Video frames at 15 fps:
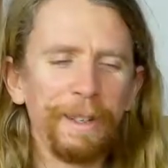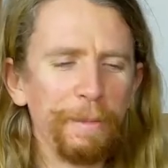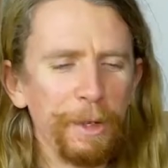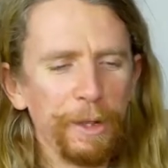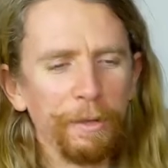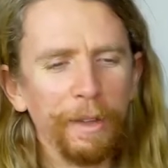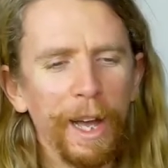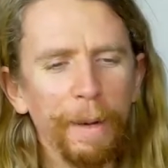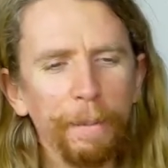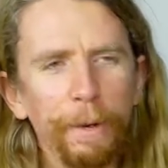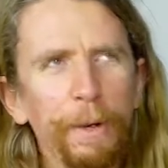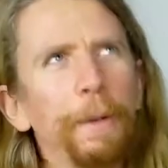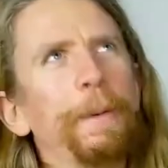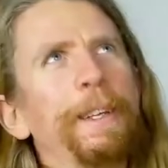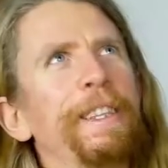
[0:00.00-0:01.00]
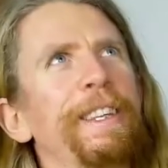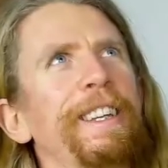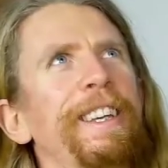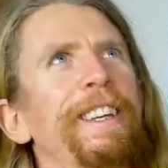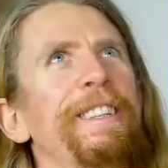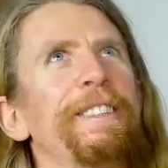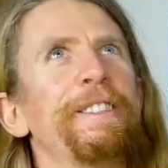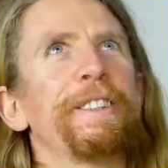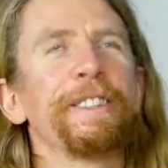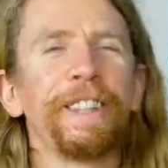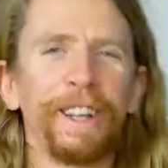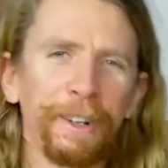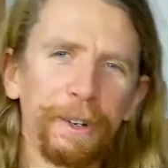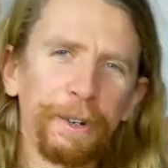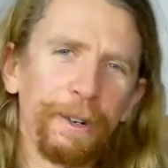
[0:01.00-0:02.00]
image of that poem, I think, is just
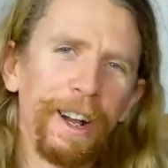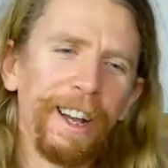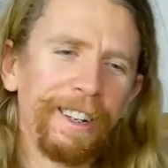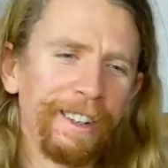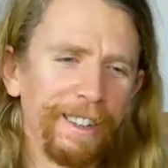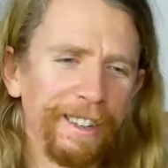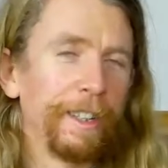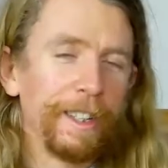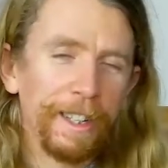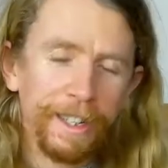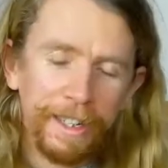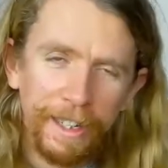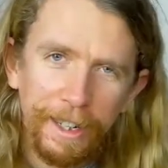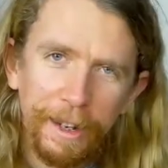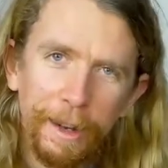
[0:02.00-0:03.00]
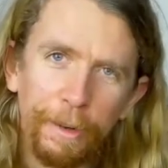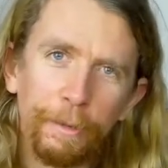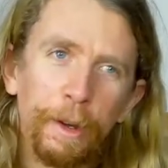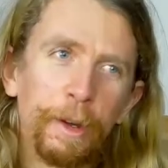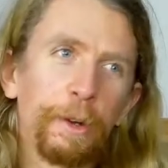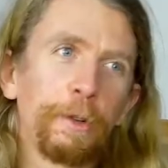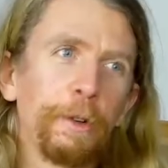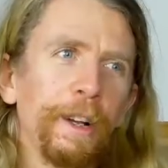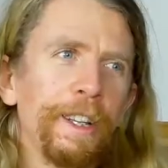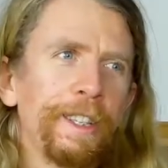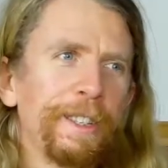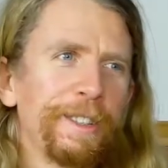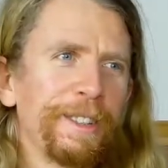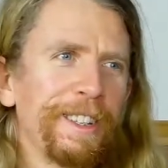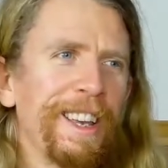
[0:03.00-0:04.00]
a cracker. This idea of
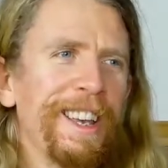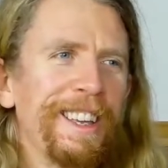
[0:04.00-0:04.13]
Christ